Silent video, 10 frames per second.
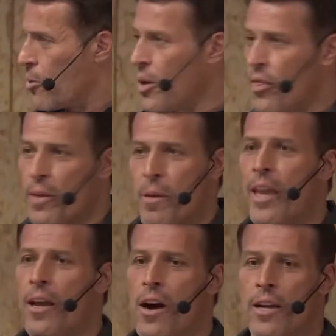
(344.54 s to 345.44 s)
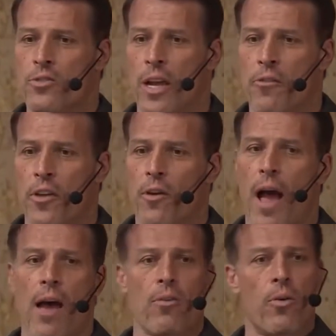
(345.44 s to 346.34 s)
with the Pentagon, trying to figure
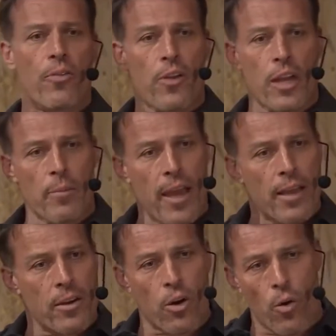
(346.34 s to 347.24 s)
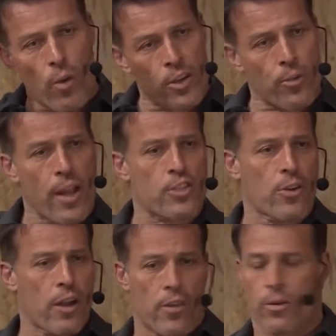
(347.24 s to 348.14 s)
out if they're gonna go one
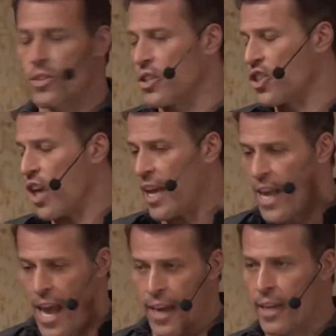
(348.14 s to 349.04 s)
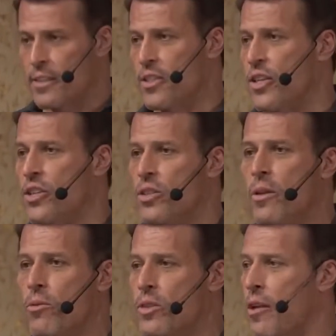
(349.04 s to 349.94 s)
direction or another. It was a gigantic decision
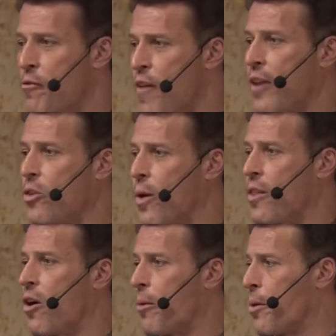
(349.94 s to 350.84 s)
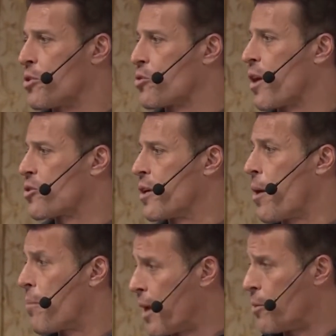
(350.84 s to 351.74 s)
that was gonna affect the way the Army was structured,
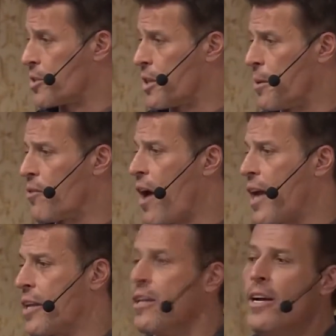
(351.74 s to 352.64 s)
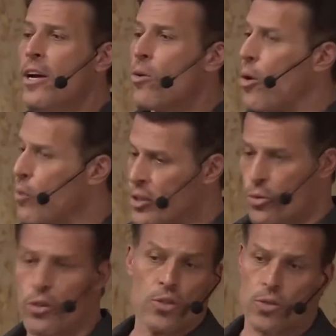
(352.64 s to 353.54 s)
how money was gonna be divided, what
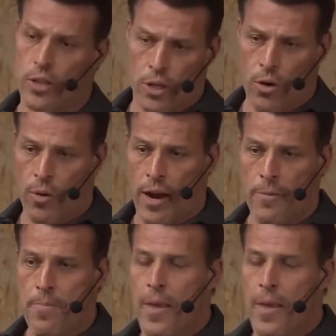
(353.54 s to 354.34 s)
resources are gonna go where.